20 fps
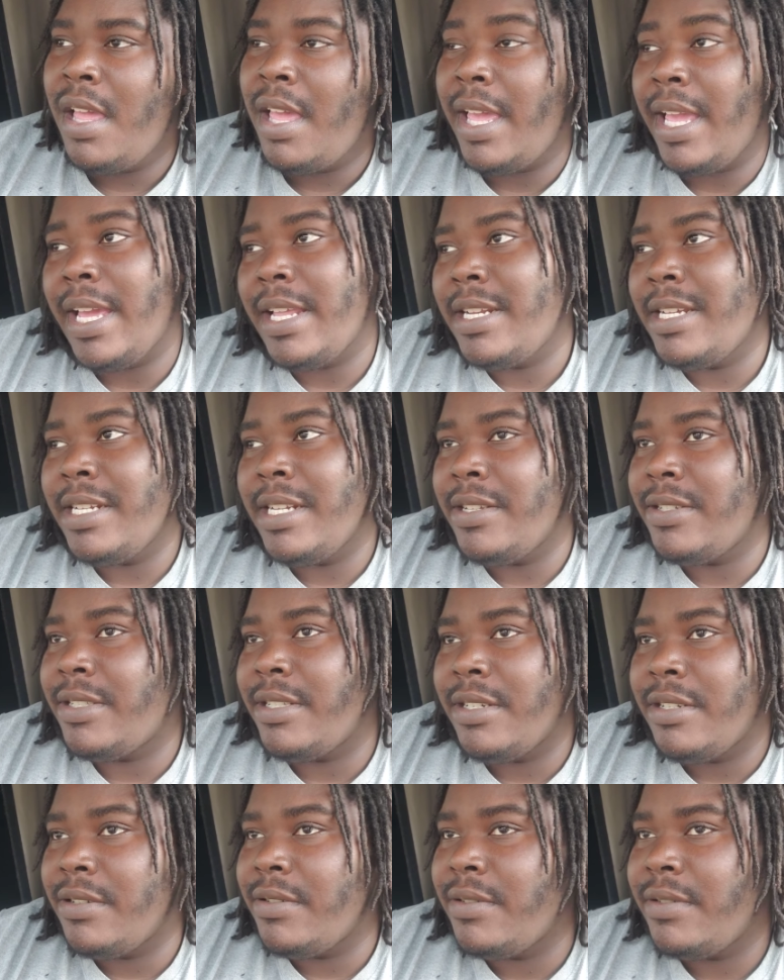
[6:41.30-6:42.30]
I got nothing else
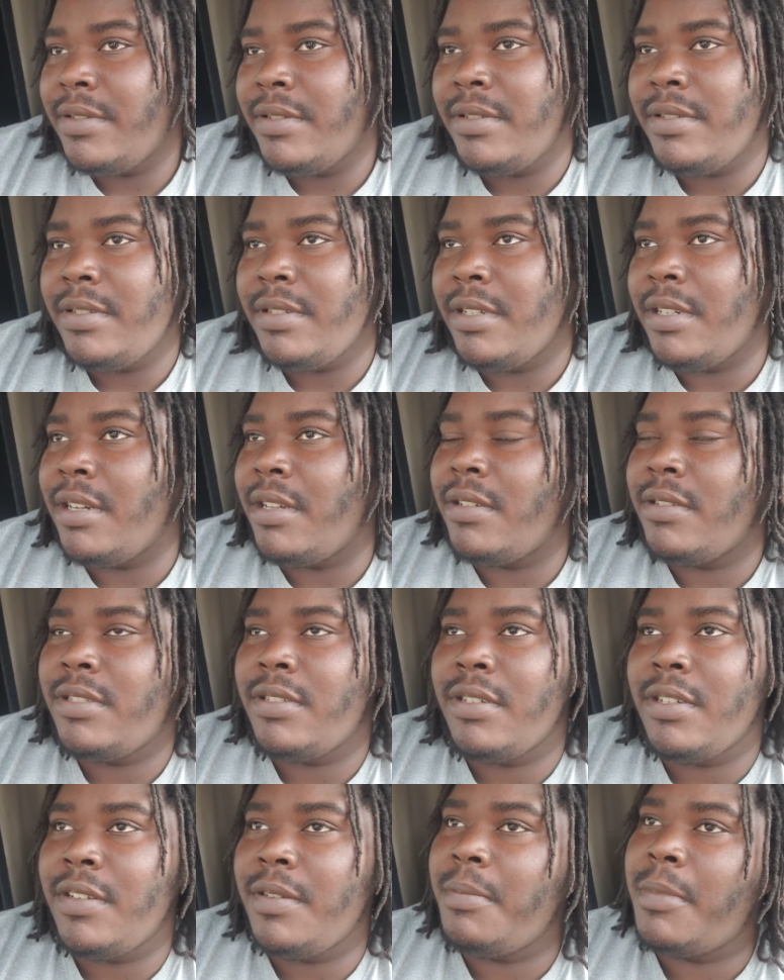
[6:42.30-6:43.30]
to do,
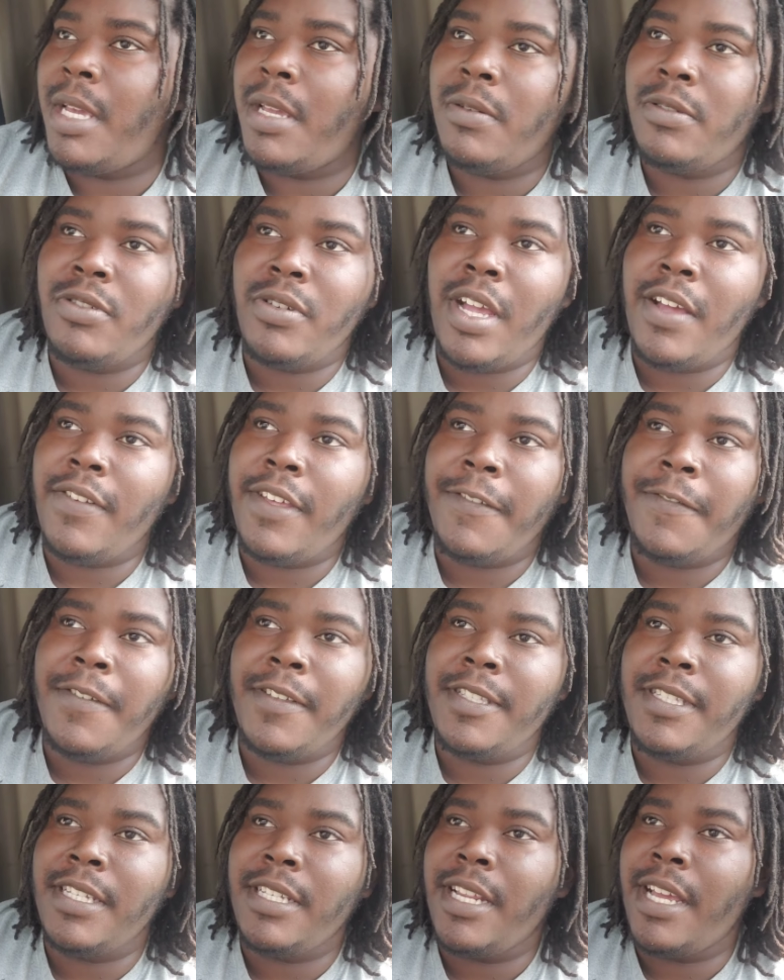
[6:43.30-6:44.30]
so I might drive like
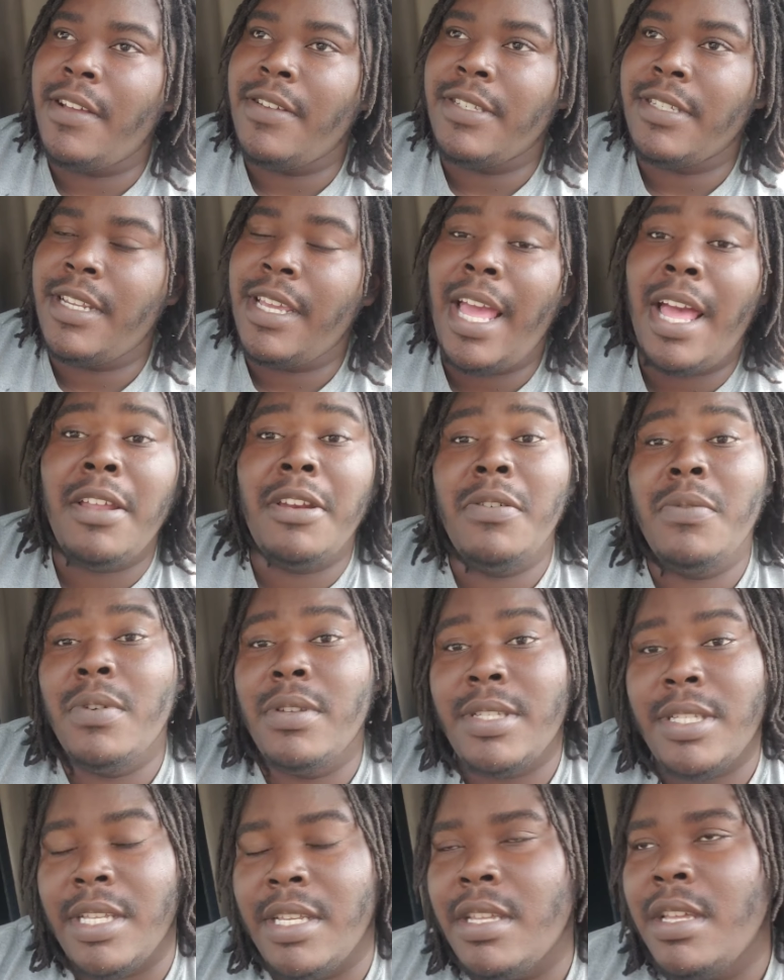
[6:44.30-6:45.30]
15 hours a day. I don't know.
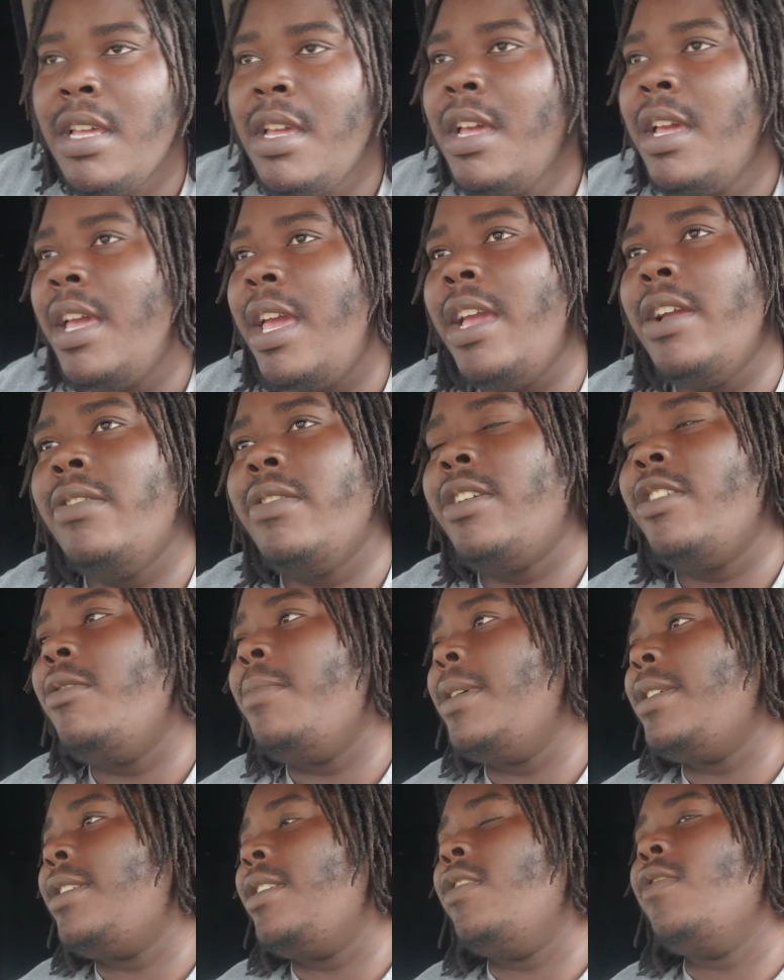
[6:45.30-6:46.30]
We'll see. I ain't gonna kill
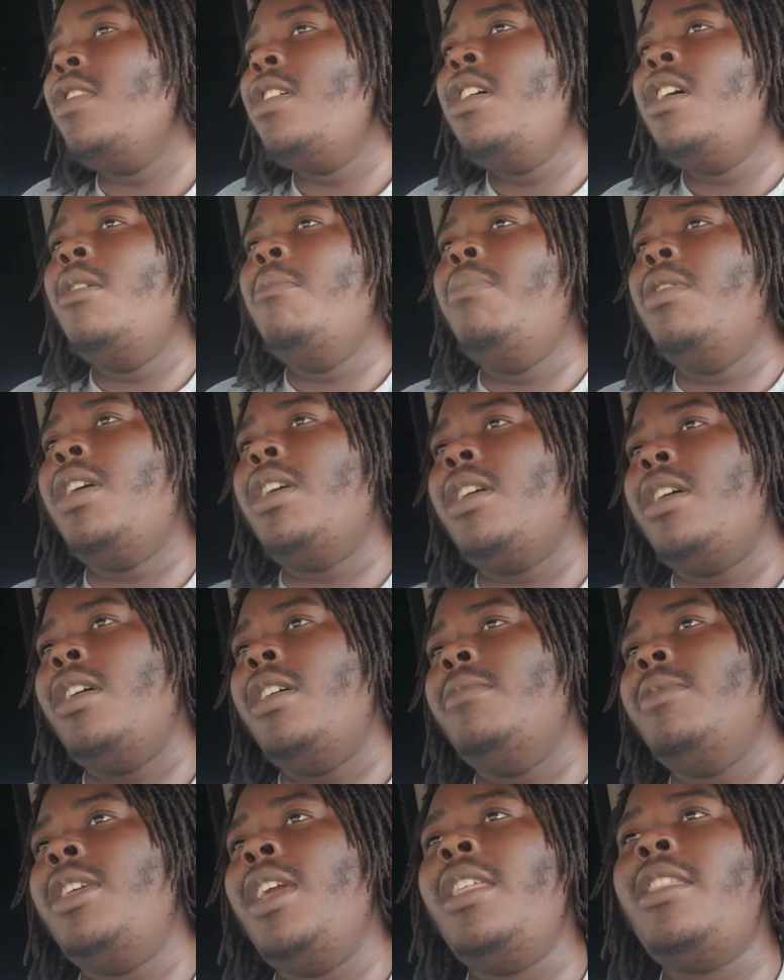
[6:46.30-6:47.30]
myself.
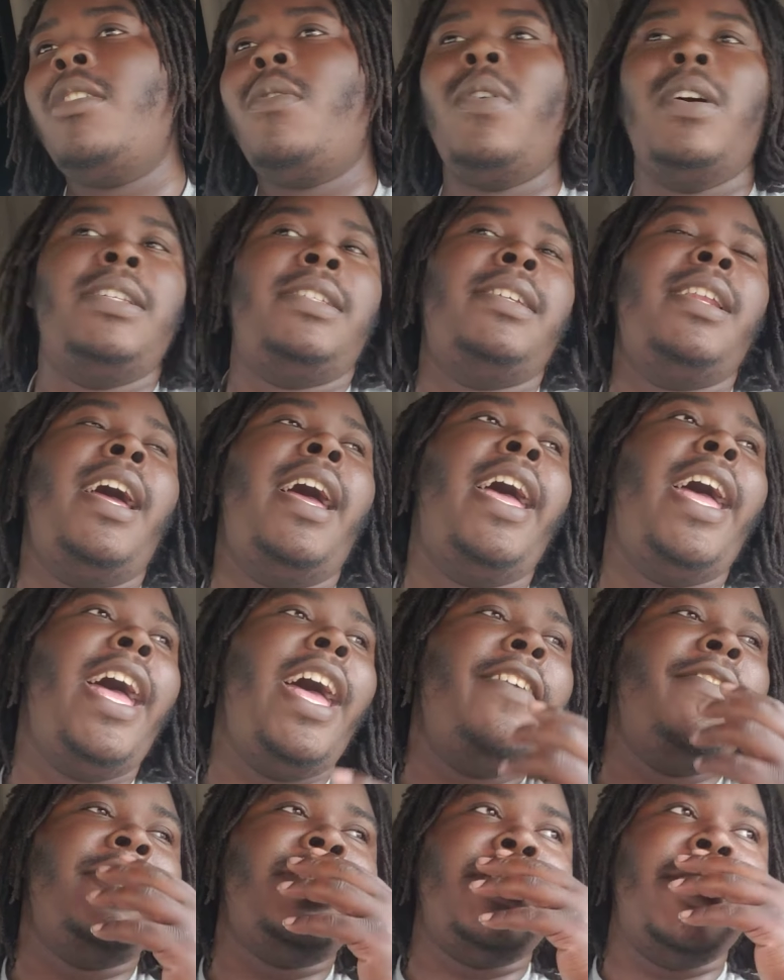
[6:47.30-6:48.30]
But the other question I
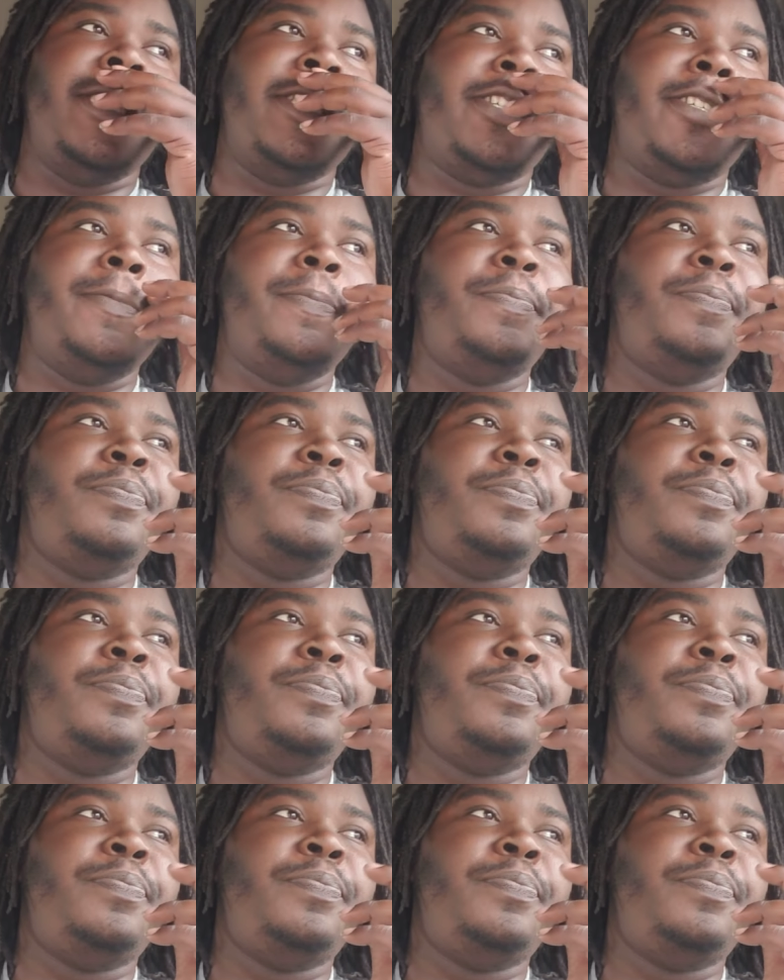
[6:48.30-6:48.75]
have is this,